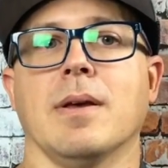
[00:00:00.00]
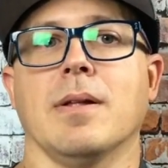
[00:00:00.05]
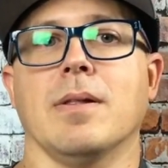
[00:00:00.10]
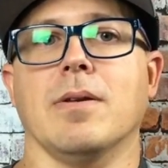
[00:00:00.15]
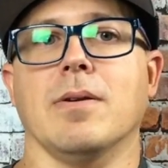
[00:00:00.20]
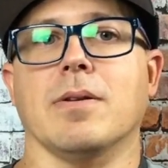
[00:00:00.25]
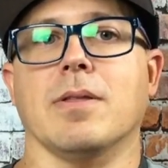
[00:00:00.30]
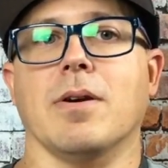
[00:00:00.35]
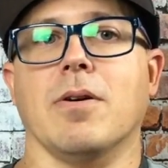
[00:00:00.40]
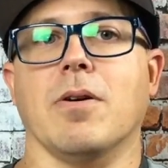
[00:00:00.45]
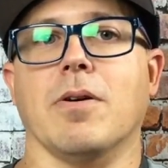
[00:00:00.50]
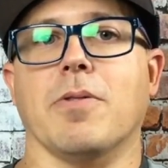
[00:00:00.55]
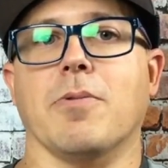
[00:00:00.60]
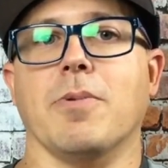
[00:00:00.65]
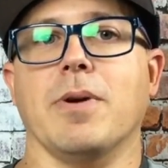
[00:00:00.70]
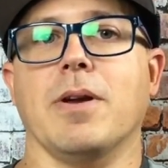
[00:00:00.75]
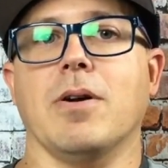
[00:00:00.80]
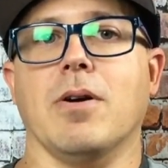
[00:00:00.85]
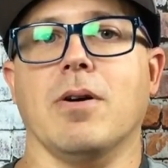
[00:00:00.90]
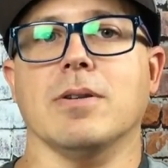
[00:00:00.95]
Look, there are
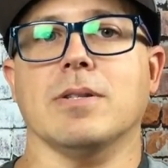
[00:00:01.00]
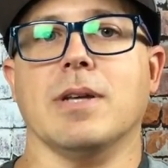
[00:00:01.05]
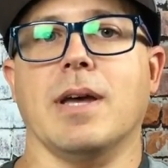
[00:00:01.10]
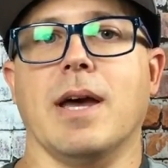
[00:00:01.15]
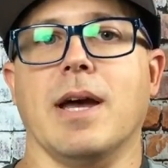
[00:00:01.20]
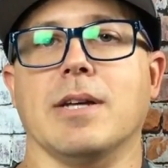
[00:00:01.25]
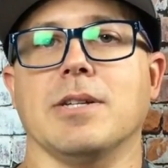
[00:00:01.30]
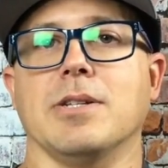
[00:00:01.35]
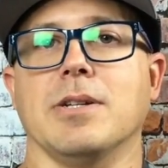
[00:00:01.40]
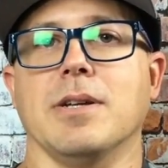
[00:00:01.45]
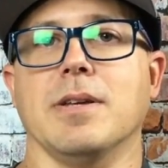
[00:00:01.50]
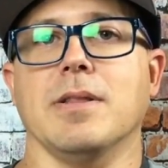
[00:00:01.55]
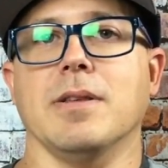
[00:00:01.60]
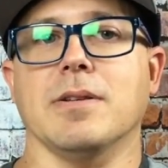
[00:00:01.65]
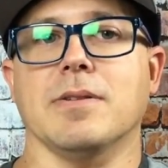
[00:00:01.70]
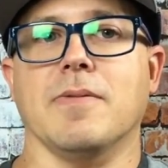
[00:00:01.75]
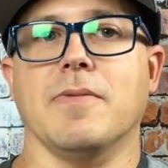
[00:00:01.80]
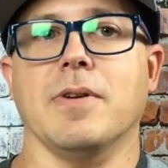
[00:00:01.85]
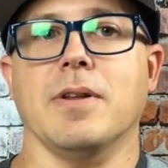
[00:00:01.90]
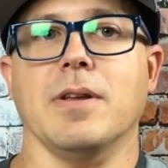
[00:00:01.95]
3 calls to action in
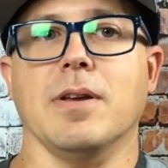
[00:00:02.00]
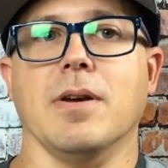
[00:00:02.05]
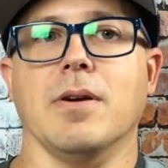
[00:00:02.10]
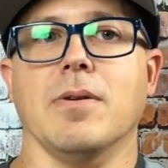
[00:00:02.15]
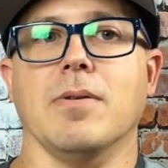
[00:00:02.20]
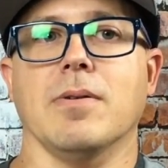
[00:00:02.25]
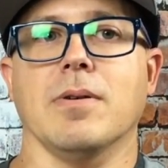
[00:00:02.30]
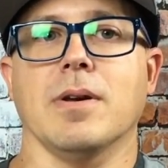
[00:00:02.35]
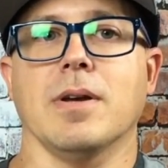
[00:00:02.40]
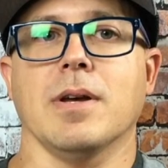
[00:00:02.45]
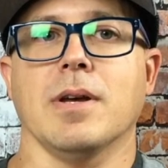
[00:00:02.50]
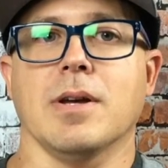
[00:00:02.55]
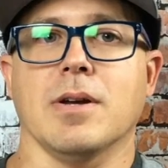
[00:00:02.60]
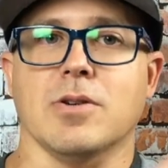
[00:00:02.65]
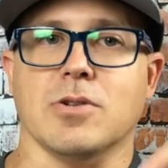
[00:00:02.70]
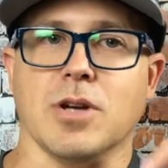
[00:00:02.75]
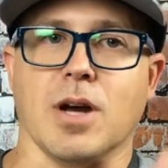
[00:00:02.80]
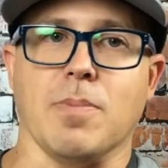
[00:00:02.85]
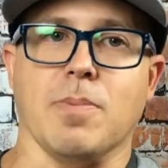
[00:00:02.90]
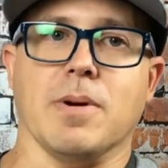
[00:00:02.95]
this video.
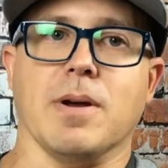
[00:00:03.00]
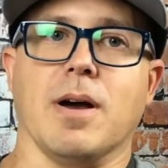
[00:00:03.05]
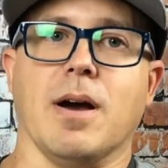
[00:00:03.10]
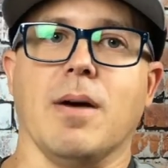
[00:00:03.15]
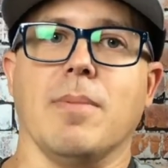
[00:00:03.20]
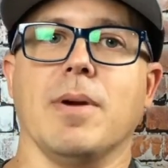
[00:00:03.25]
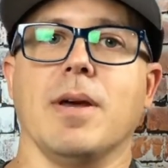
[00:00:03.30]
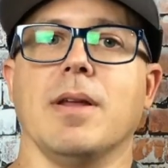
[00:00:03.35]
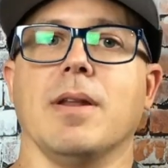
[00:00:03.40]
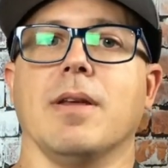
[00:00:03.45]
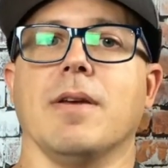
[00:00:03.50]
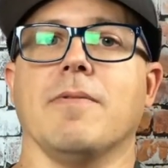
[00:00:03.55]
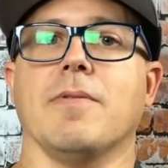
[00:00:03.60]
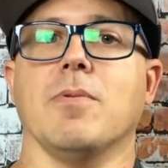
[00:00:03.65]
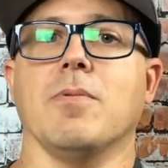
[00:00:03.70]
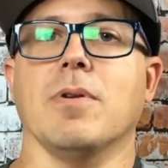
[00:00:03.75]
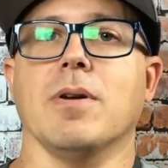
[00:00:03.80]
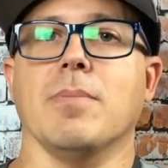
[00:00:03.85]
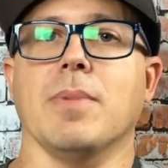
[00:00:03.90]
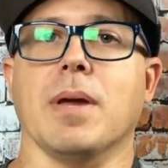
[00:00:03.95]
Drop a comment if you
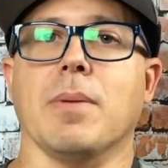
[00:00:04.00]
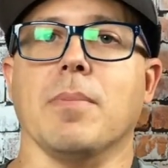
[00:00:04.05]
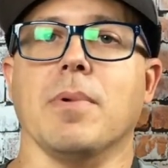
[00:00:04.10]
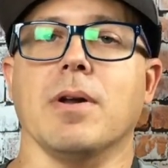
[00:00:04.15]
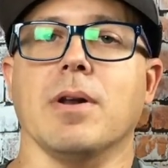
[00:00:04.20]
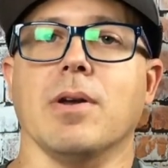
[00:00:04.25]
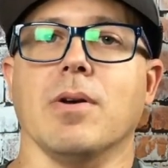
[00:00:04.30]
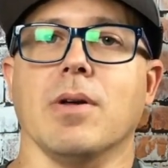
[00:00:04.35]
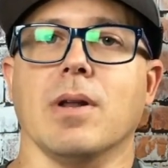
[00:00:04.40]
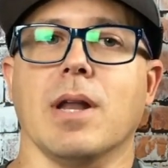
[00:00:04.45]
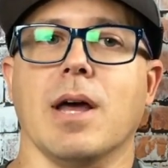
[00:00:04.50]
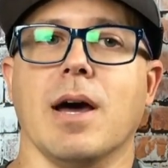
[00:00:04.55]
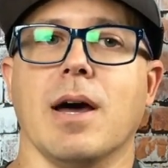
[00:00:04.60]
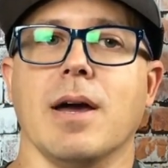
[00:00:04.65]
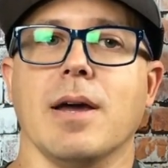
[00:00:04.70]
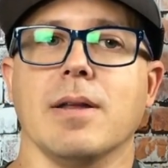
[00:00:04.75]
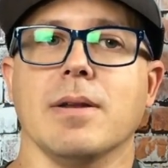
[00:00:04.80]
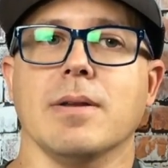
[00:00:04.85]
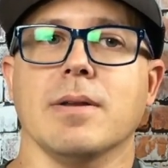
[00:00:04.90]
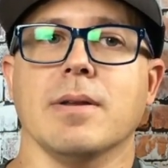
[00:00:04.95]
want to make money
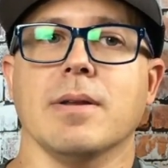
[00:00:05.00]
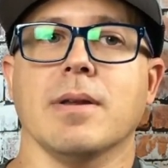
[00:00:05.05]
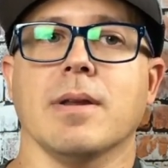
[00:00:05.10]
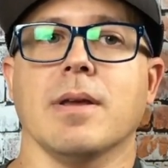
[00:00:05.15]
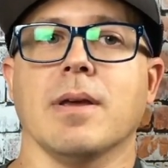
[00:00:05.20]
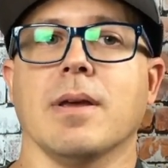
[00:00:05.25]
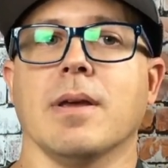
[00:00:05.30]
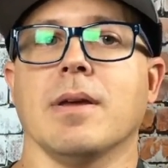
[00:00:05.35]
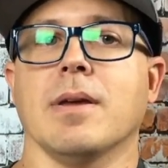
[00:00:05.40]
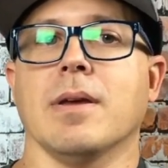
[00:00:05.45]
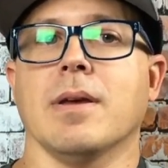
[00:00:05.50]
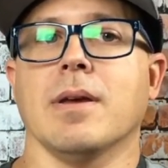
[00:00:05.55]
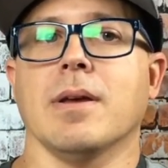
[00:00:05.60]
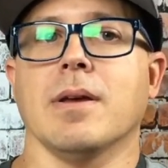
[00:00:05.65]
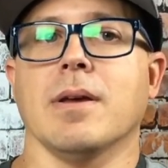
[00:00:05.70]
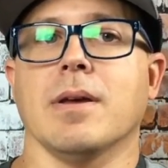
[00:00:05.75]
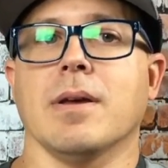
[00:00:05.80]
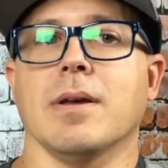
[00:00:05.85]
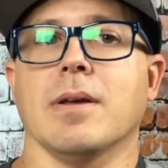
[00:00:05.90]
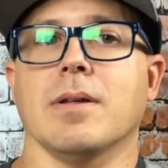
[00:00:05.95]
online.
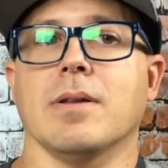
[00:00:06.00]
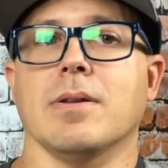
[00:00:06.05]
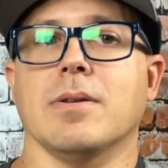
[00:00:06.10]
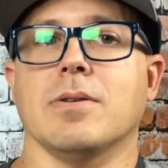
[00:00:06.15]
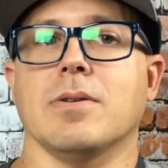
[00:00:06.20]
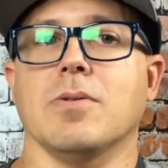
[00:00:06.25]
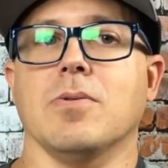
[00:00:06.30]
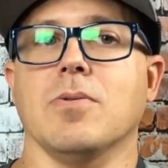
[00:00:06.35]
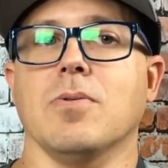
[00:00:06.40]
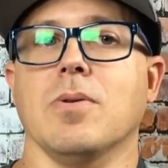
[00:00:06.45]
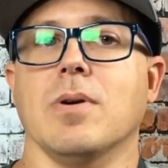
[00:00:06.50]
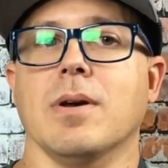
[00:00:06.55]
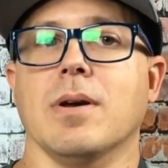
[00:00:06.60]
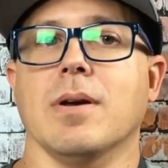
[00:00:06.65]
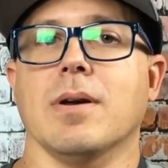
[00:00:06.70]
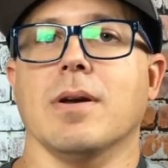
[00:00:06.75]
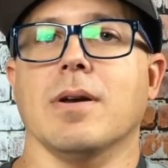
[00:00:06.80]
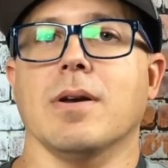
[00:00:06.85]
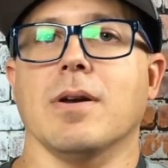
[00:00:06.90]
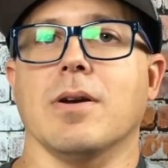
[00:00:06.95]
2,
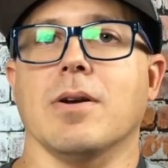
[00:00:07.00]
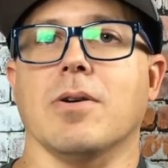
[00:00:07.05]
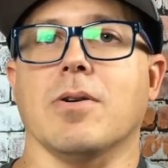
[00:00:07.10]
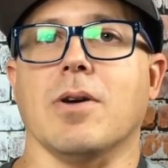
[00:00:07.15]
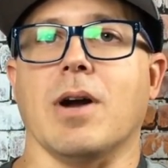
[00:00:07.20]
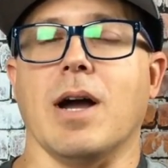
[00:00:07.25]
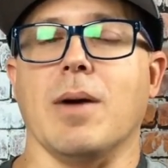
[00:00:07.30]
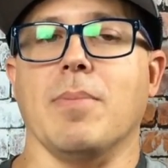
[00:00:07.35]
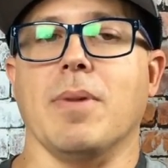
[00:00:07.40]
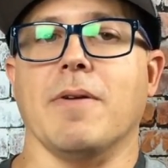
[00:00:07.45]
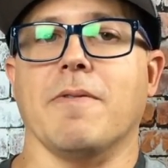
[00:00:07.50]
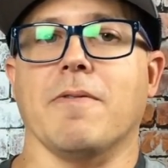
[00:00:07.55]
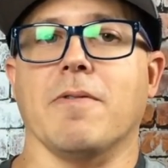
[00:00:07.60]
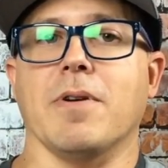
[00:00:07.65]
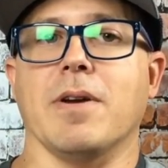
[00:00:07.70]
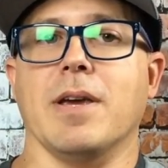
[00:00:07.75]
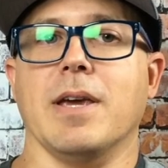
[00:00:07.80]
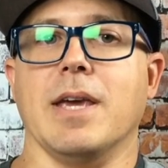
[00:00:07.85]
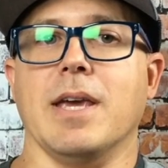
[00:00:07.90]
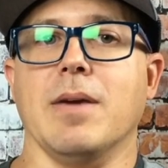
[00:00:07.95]
grab my
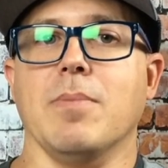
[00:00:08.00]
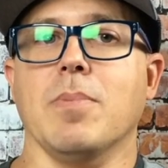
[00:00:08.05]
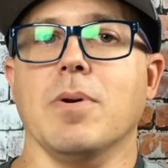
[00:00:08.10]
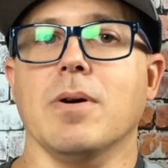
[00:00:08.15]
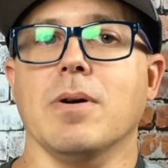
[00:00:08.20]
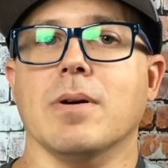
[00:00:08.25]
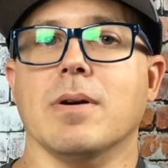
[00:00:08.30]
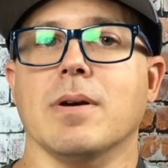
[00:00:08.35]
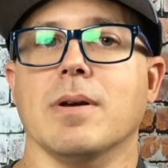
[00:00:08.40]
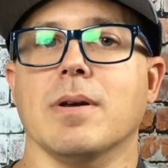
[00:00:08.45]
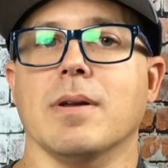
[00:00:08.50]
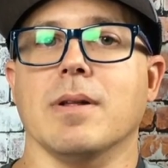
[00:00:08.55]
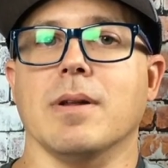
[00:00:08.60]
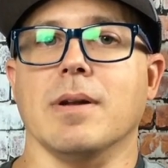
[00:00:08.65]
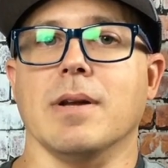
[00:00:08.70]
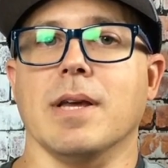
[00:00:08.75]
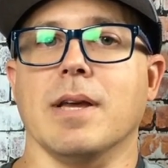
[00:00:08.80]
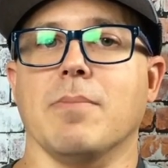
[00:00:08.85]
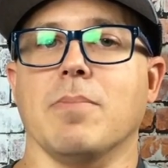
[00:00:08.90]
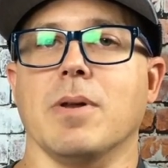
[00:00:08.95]
free ebook,
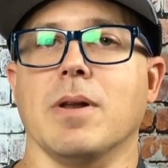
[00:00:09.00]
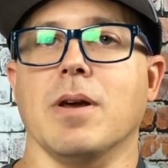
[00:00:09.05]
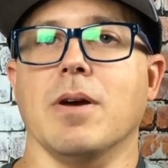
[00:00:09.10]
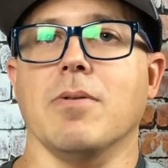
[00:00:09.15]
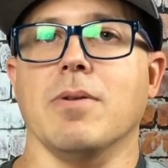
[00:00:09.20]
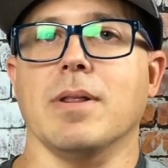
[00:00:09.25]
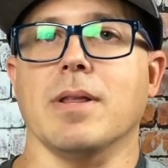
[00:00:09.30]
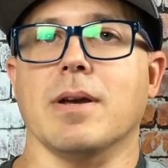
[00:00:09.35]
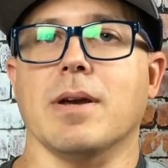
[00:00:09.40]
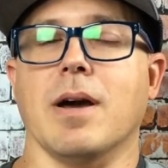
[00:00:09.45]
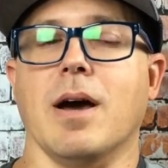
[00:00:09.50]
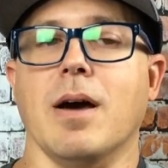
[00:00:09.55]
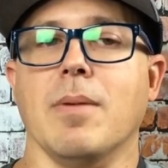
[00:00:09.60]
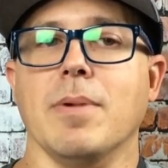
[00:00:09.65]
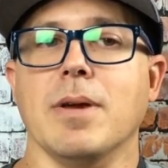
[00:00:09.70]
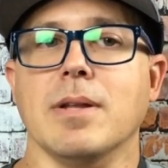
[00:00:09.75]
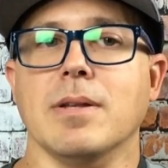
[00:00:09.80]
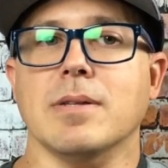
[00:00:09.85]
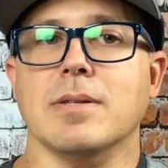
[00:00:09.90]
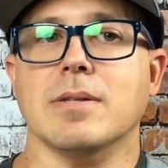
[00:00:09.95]
link below in the
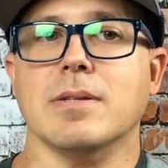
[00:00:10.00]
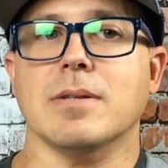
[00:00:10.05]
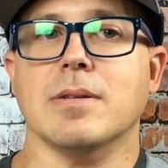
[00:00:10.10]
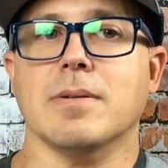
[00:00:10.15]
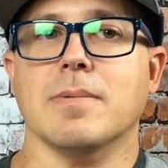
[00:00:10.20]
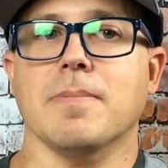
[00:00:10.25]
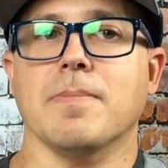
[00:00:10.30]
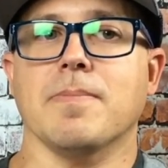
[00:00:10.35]
comments.